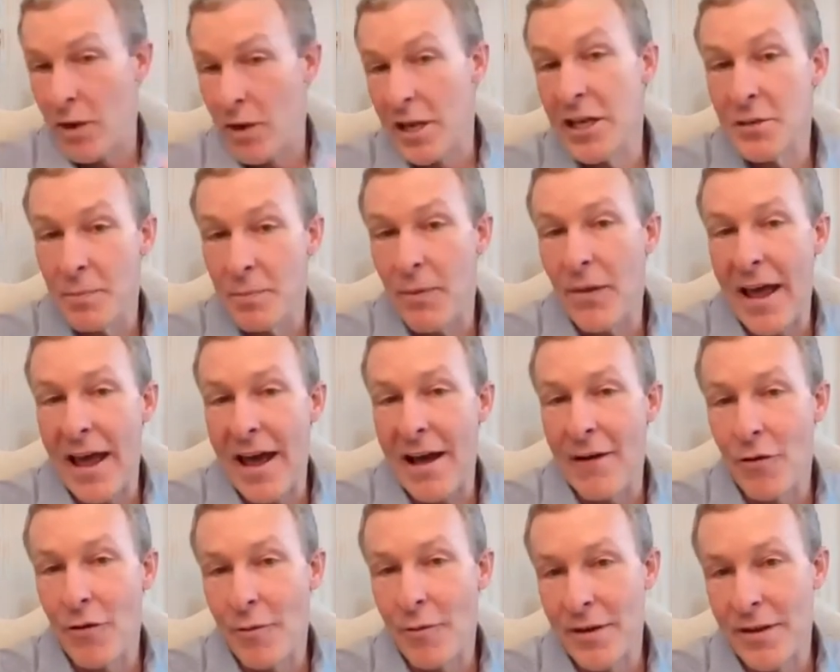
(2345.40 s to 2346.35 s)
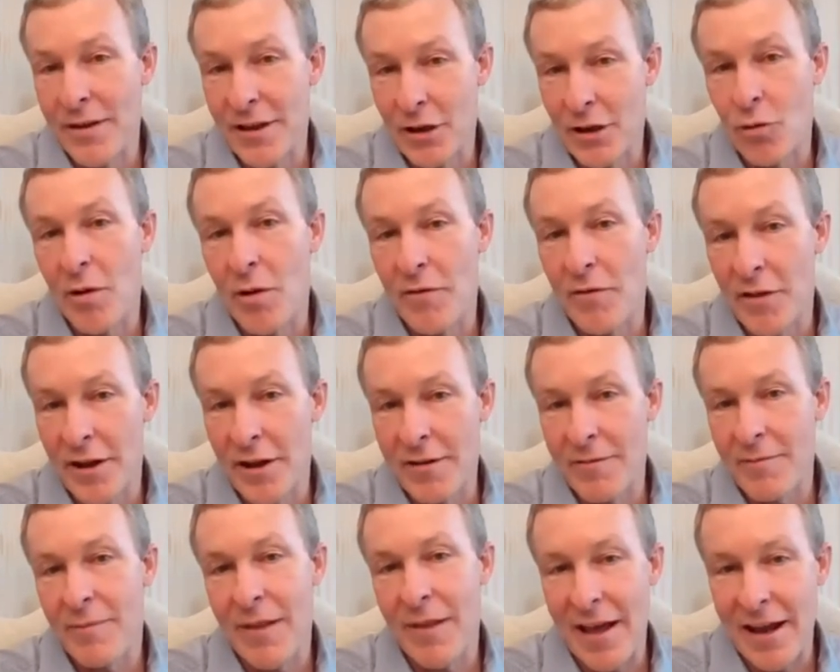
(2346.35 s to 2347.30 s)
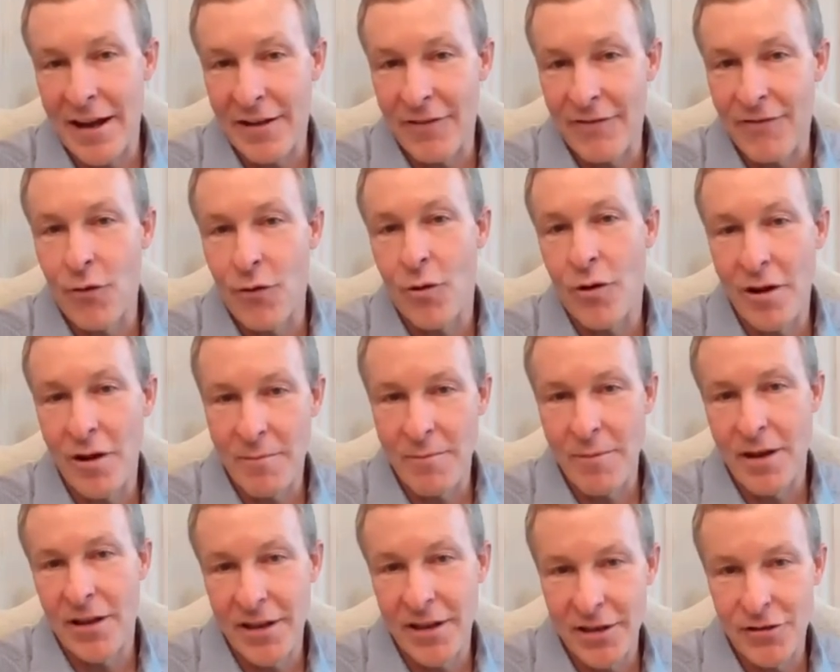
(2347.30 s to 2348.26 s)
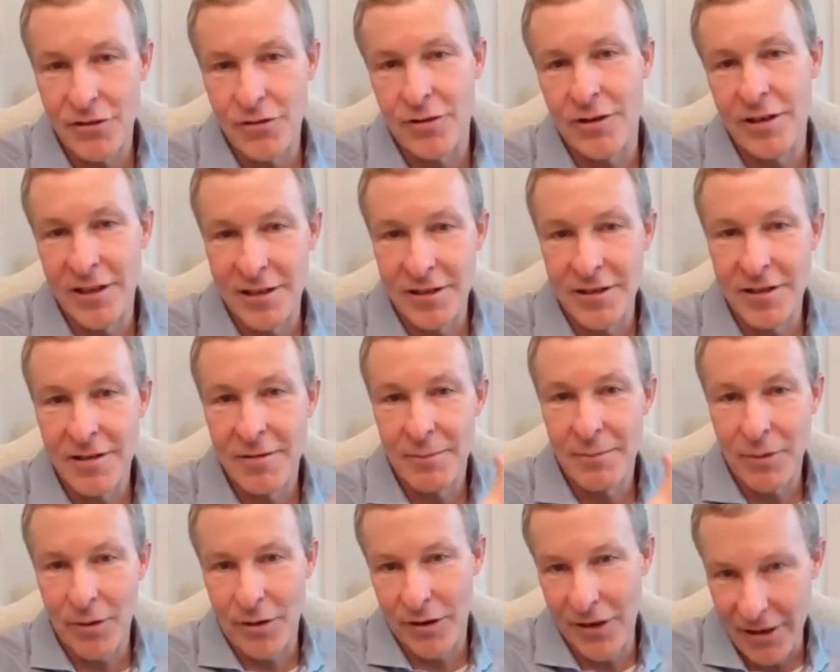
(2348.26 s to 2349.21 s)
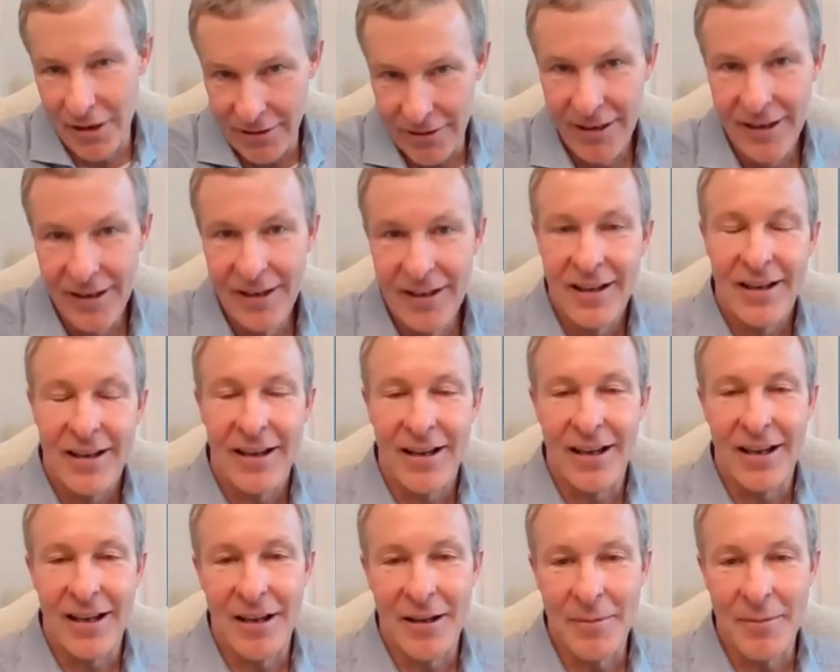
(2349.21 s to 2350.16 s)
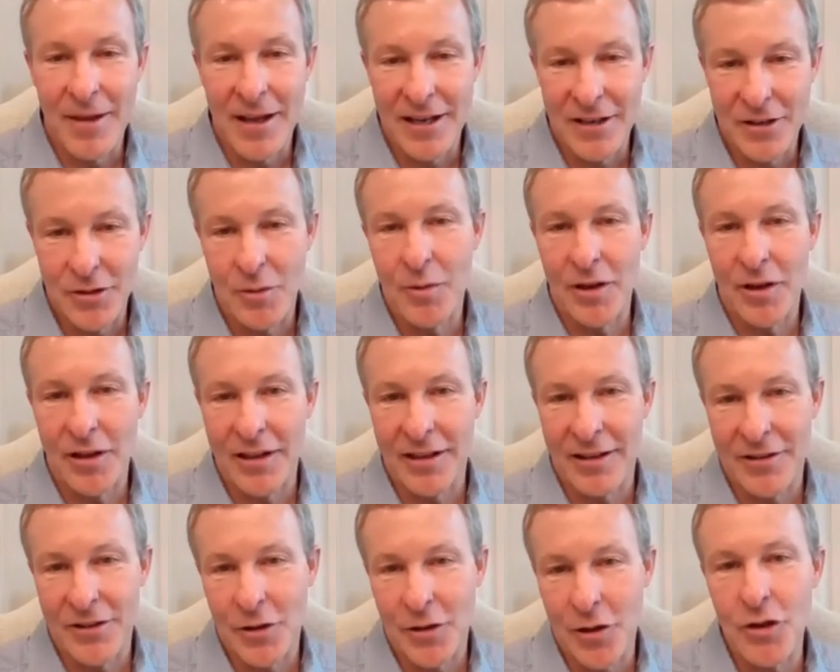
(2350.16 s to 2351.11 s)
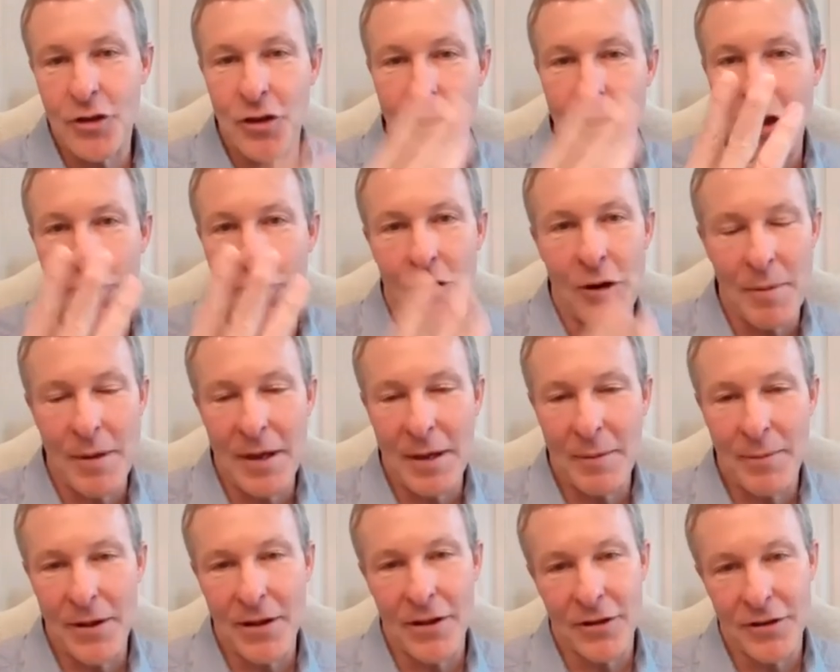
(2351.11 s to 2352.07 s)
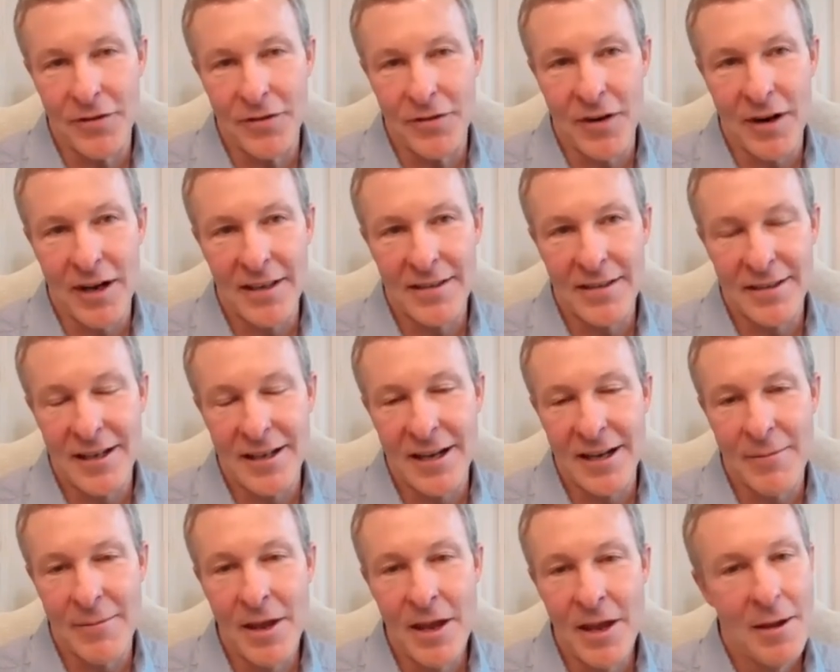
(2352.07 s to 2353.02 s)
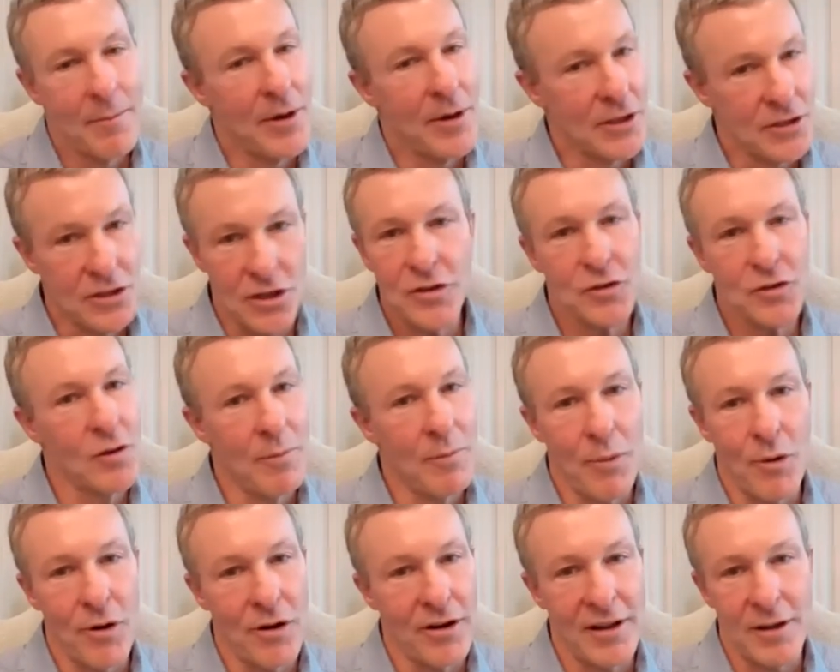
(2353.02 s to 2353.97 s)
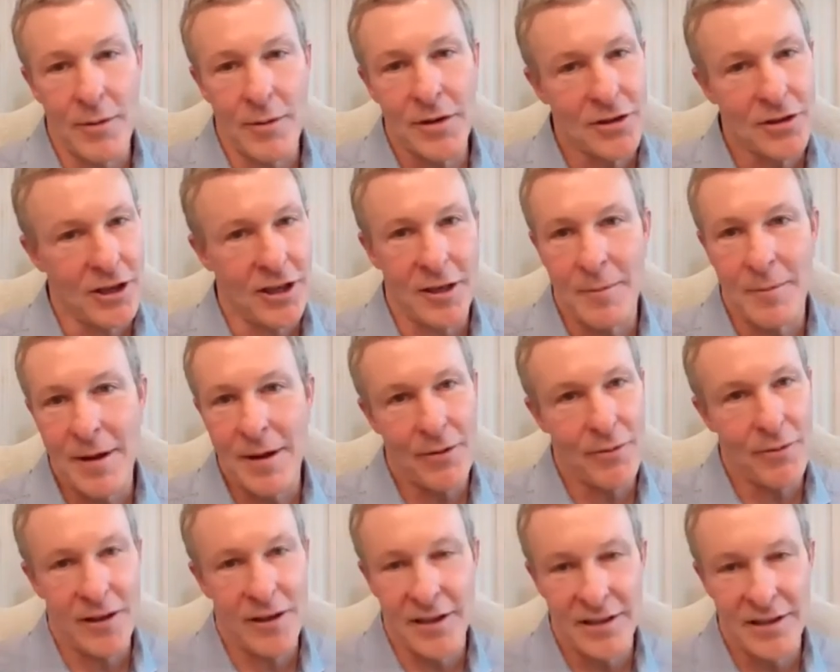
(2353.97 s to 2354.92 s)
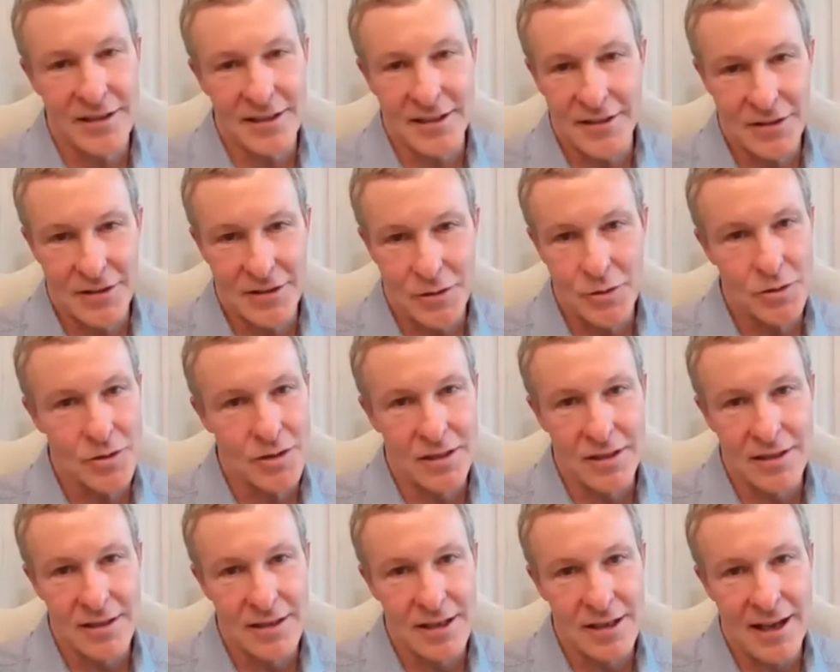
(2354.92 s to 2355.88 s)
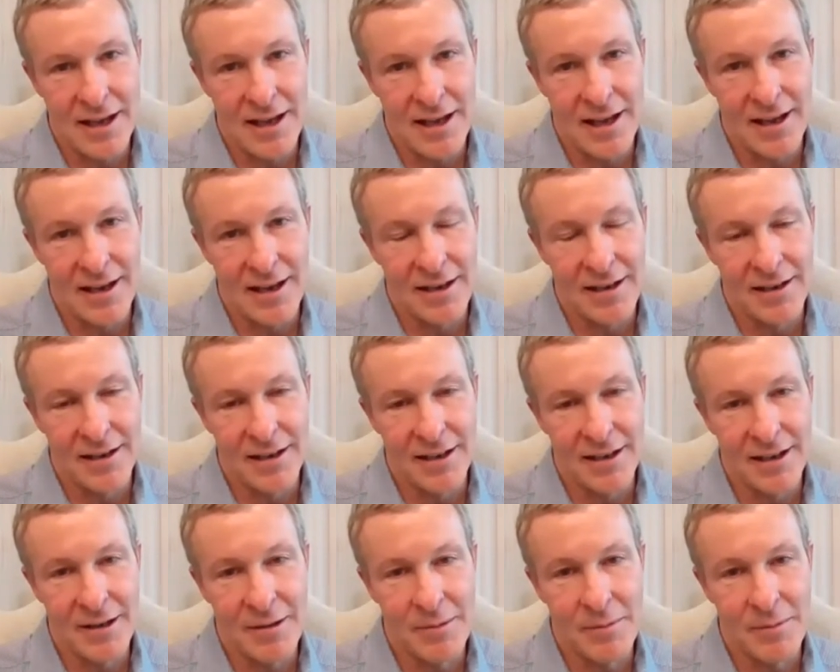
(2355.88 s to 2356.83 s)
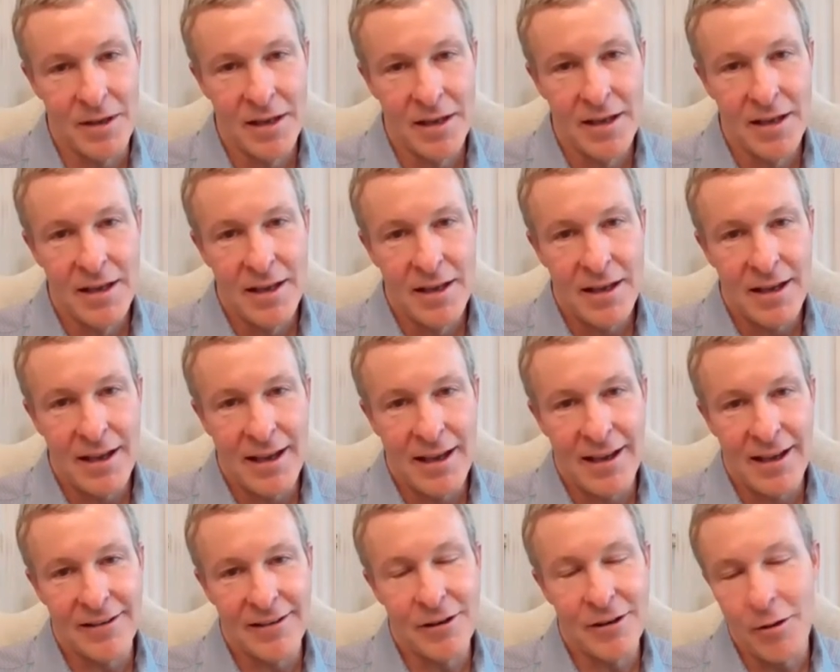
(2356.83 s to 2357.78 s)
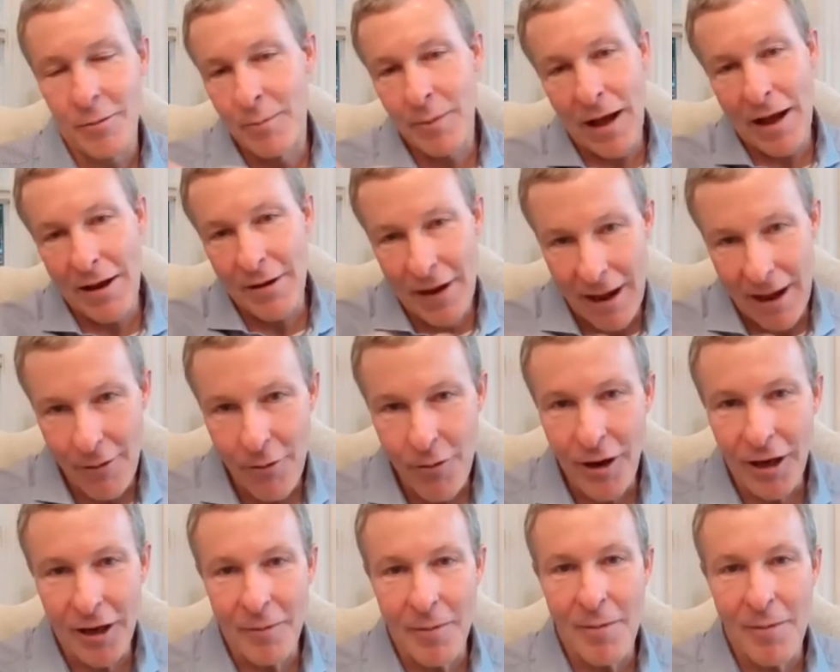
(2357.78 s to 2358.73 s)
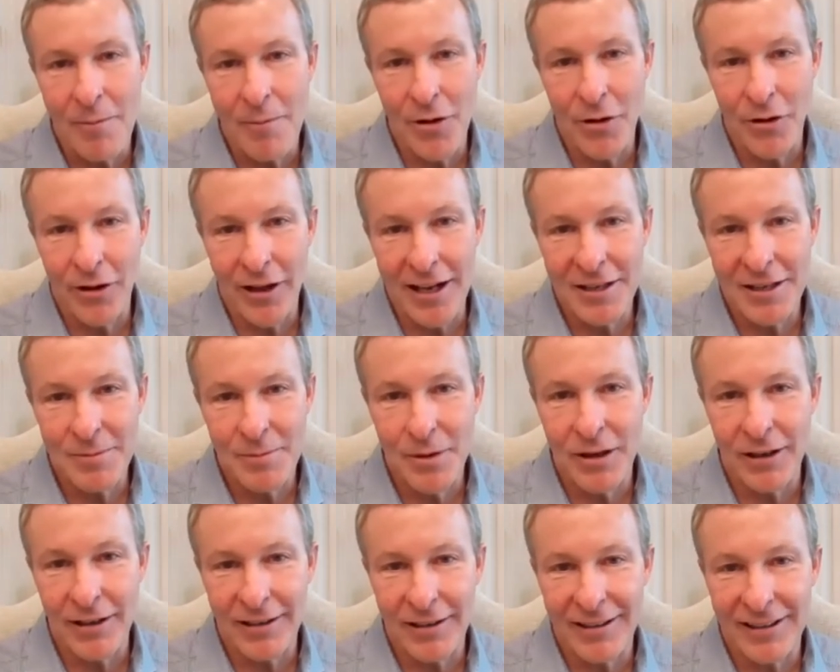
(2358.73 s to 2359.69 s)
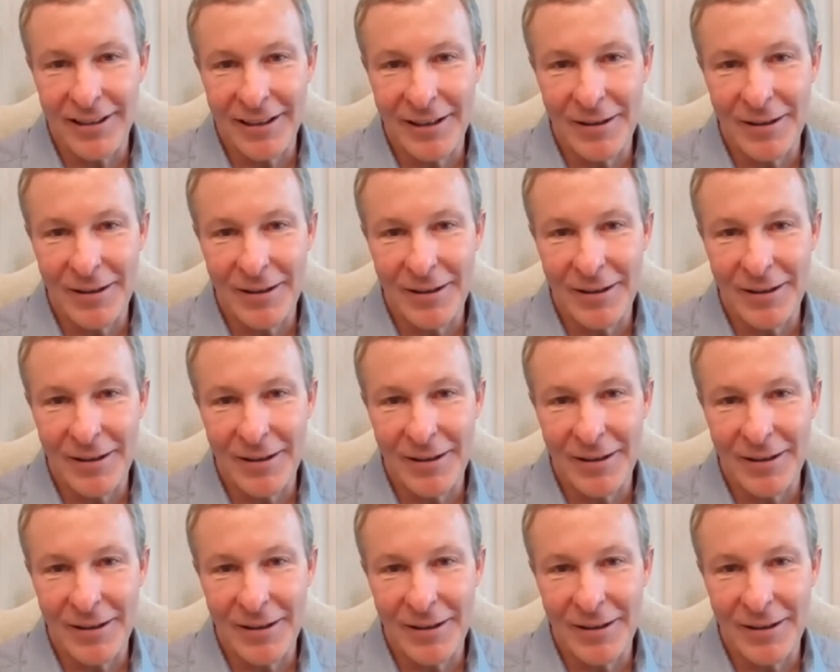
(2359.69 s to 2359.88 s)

each plant will be the equivalent of planting 40 million trees per year. And so those are the three big pillars for us. But it's also important that we talk about realistic solutions. And I would recommend Bill Gates' book.